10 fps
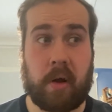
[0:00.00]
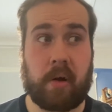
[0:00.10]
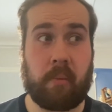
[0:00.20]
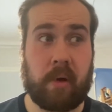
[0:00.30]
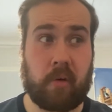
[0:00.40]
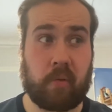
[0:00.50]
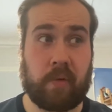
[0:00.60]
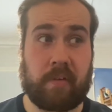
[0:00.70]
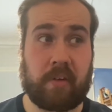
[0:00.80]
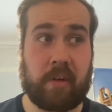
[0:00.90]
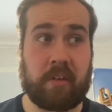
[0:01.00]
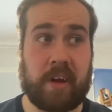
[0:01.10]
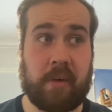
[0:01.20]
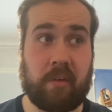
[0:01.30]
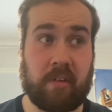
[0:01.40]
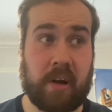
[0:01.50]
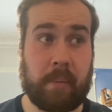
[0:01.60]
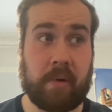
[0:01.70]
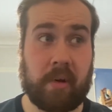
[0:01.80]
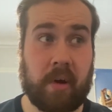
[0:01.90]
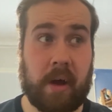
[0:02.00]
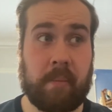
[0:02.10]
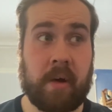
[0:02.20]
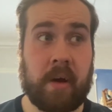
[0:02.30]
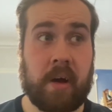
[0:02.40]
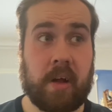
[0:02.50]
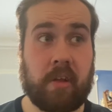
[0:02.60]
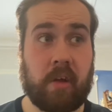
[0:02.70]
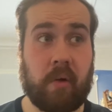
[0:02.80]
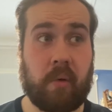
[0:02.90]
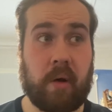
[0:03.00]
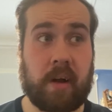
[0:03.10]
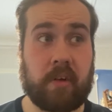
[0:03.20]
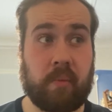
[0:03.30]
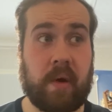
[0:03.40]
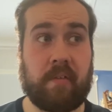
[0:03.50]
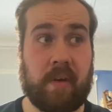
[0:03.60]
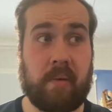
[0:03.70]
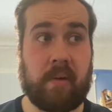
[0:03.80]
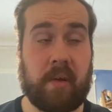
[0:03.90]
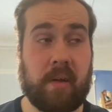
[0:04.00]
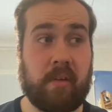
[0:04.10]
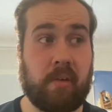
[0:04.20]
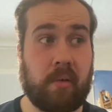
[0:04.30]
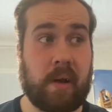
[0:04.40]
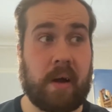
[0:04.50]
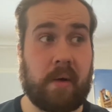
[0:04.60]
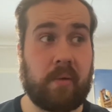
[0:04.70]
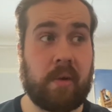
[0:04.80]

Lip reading: Only my older brother does, and he was asleep at the time, so I had to wait for him to sort that out